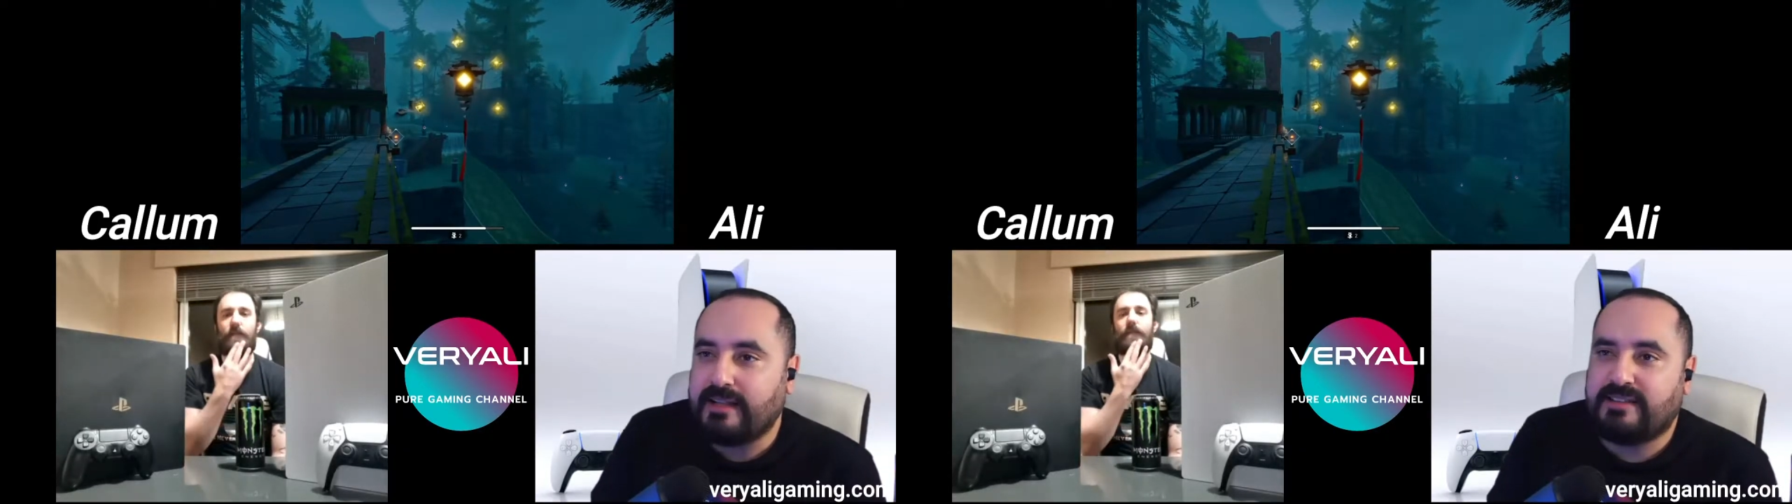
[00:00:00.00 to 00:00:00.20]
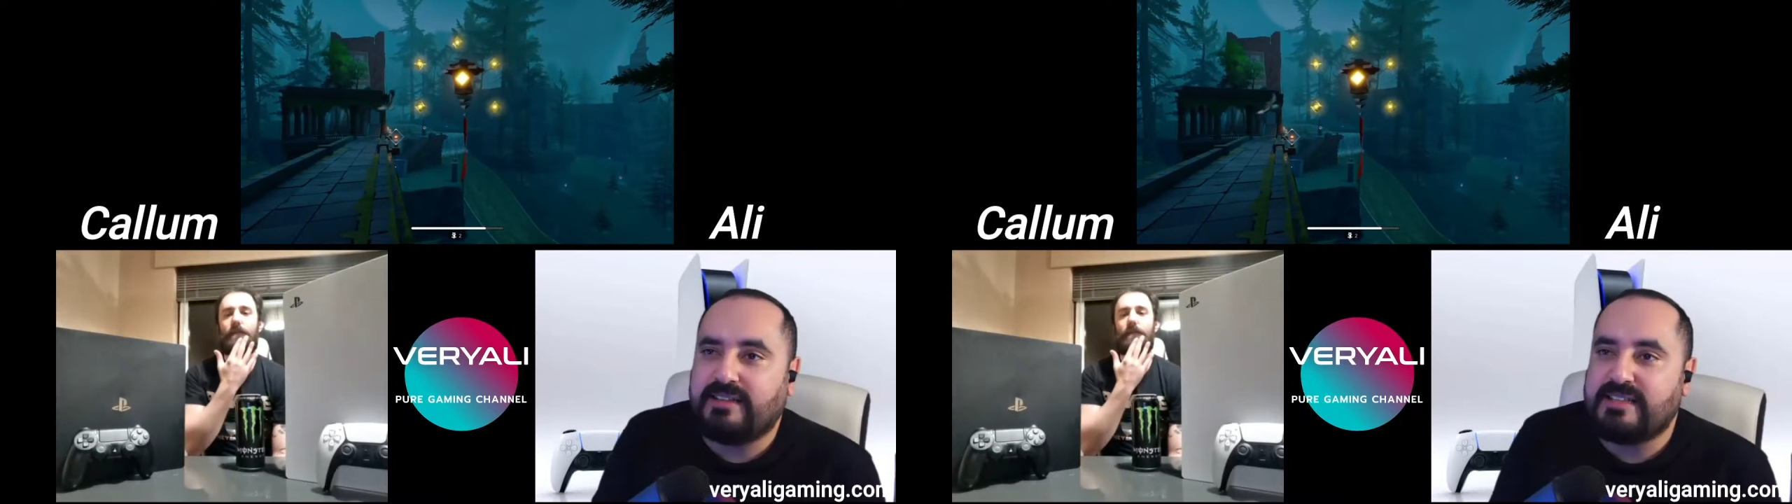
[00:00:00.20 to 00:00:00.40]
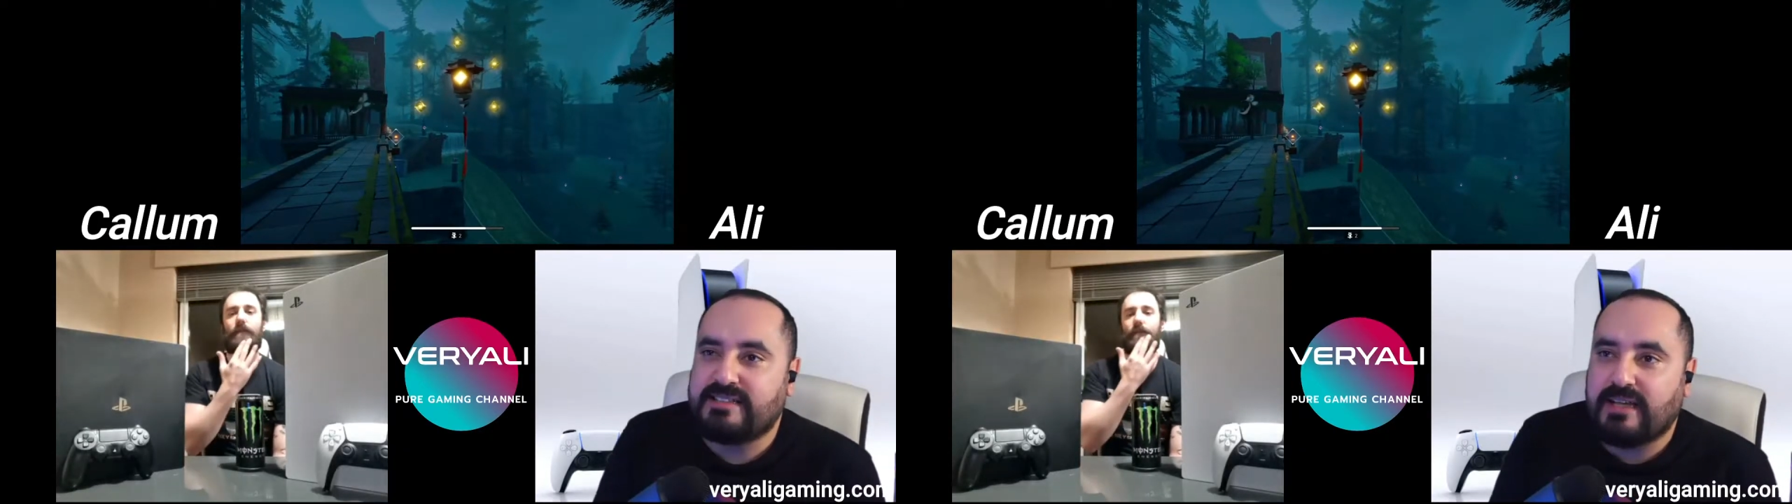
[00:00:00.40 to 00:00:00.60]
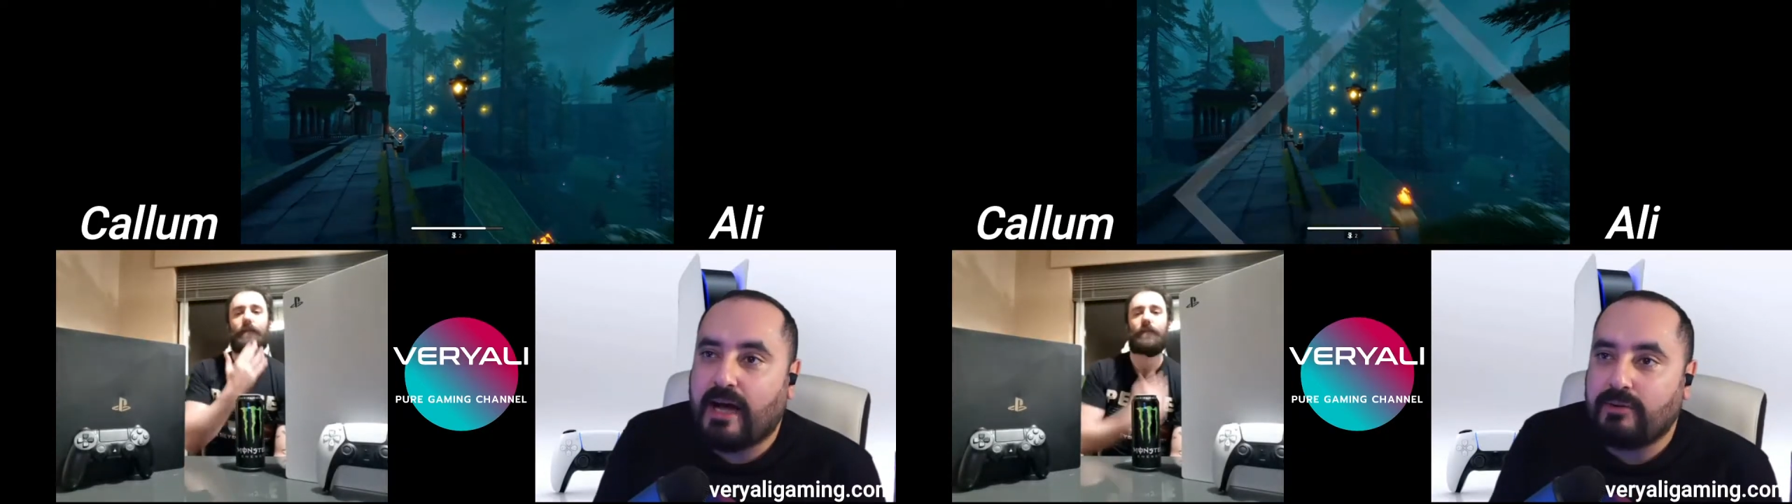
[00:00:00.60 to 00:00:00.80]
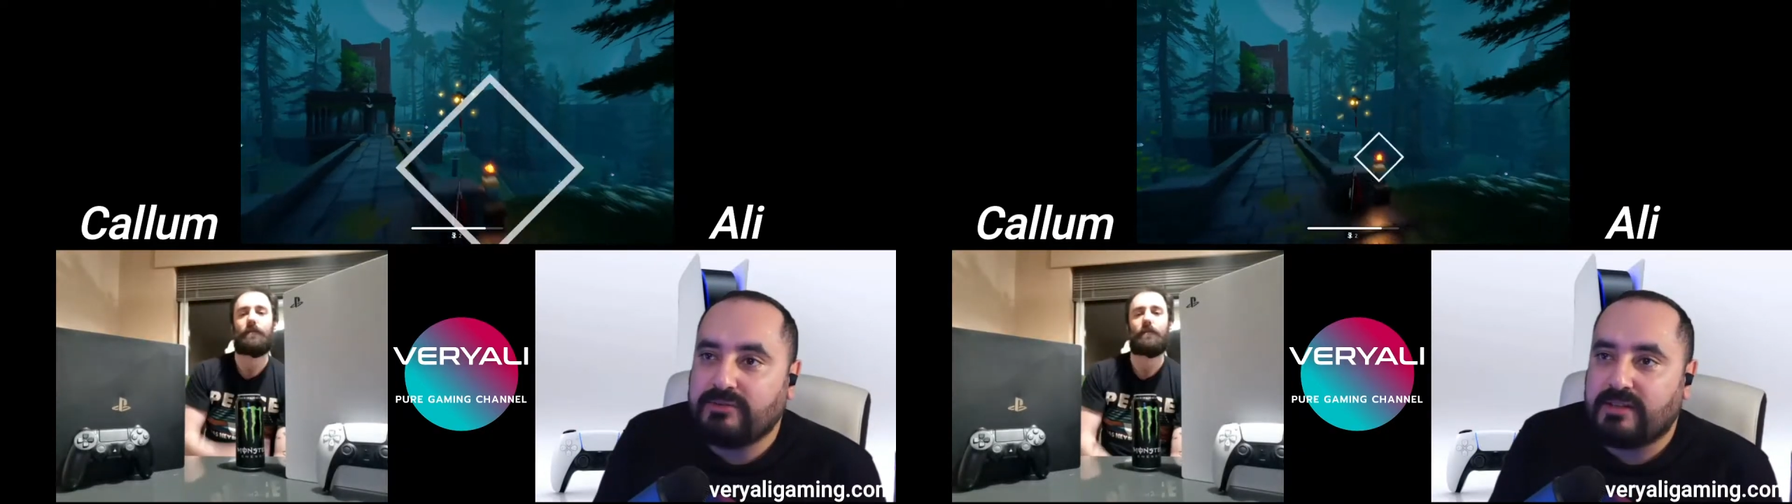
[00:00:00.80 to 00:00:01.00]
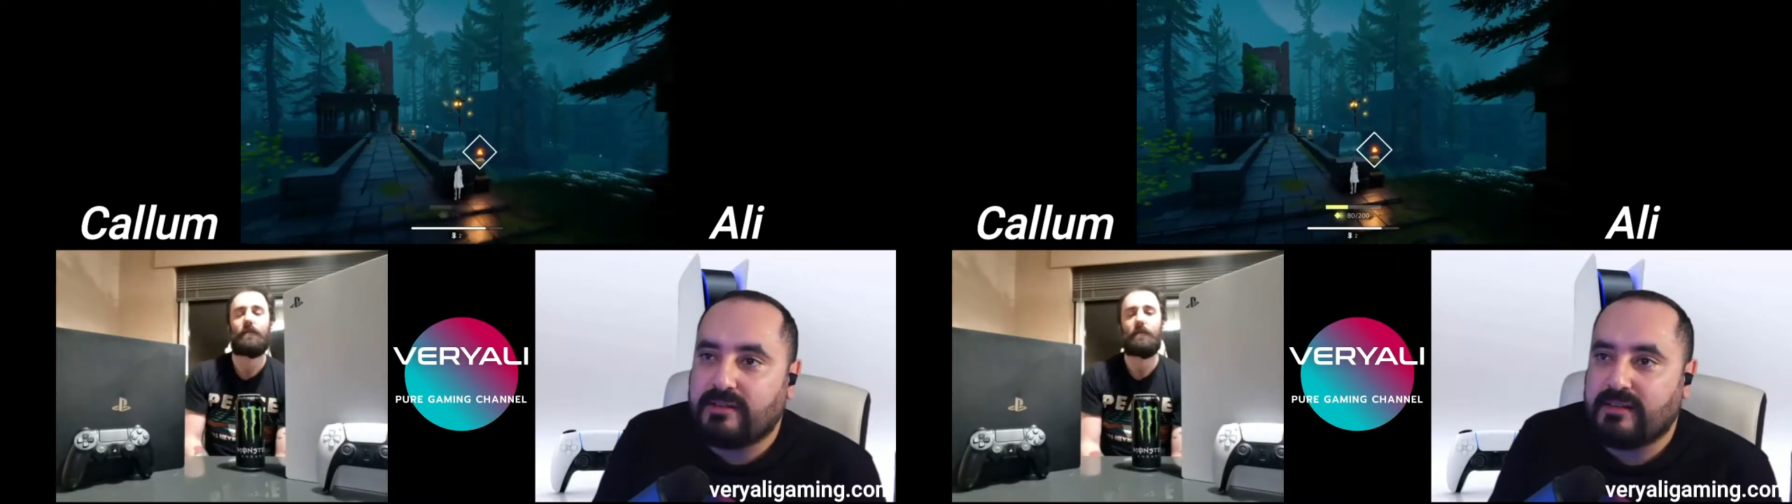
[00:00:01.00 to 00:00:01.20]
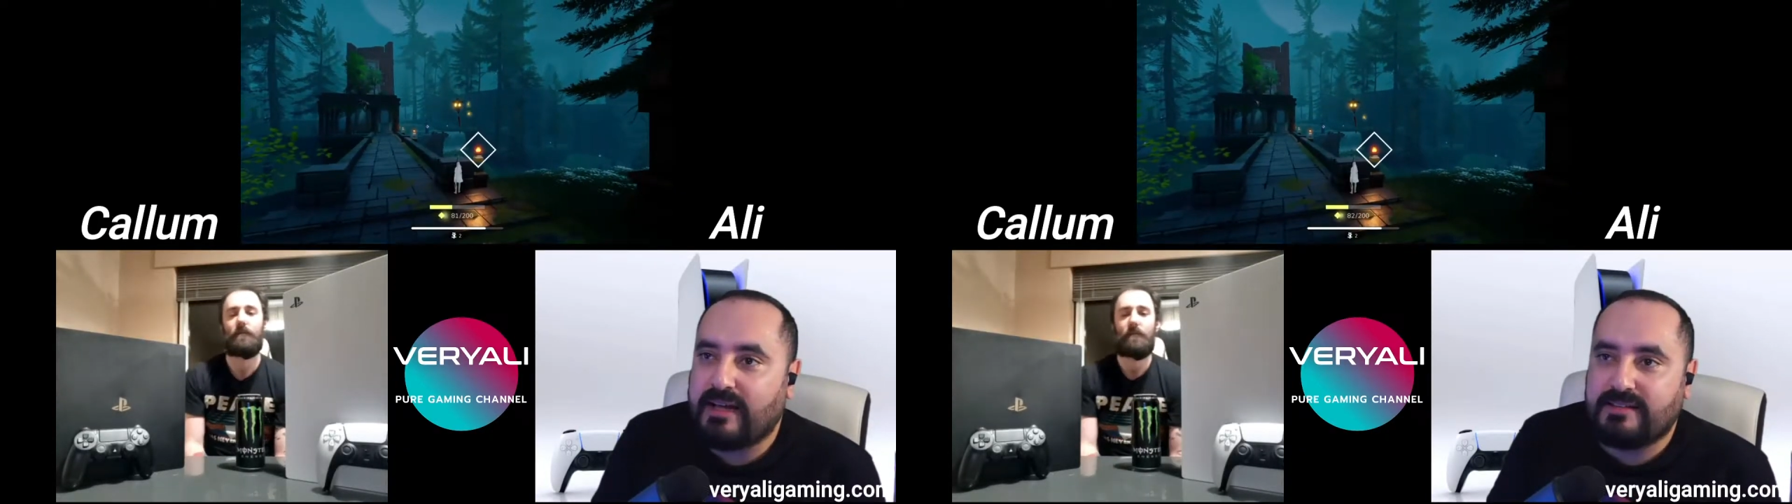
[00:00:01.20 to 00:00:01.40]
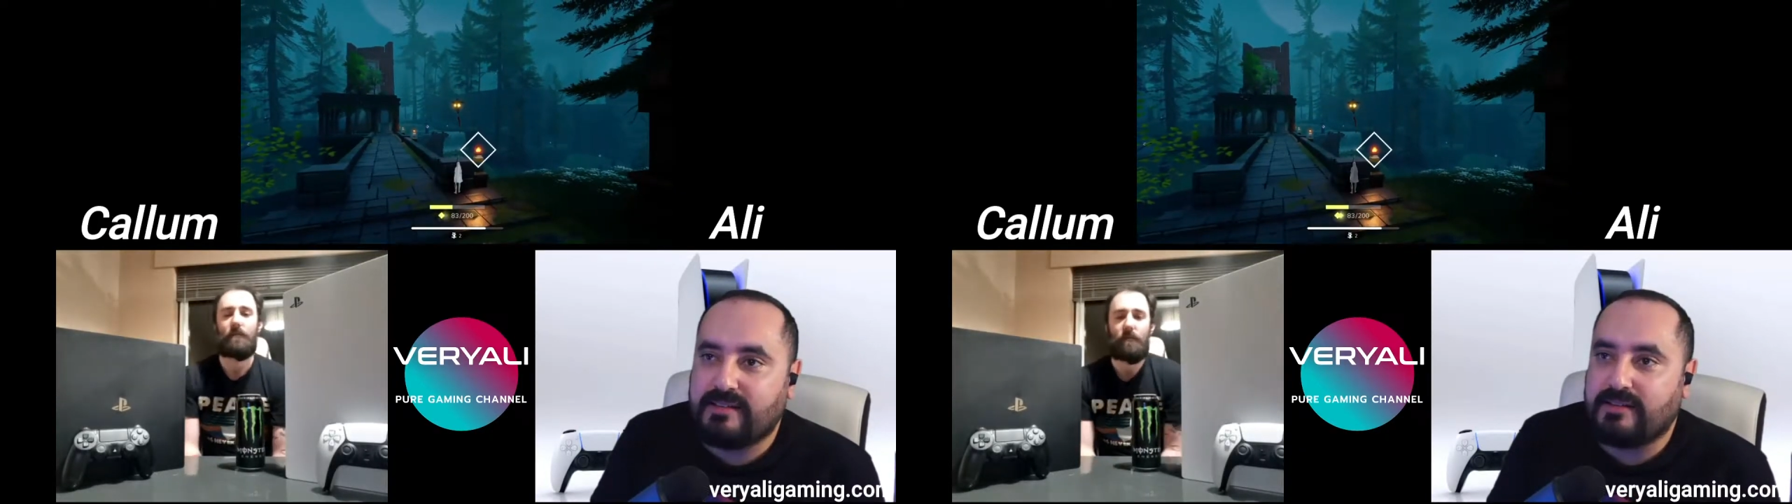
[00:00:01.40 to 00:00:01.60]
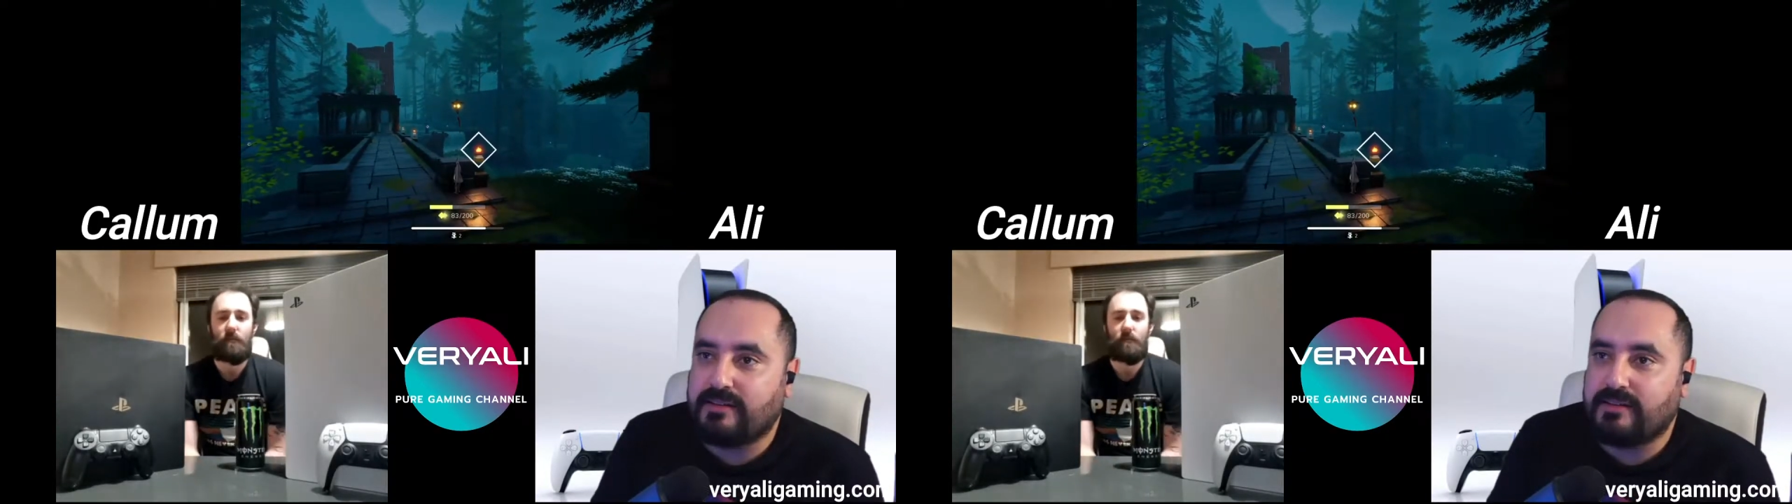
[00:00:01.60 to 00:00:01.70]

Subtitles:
teeny sound that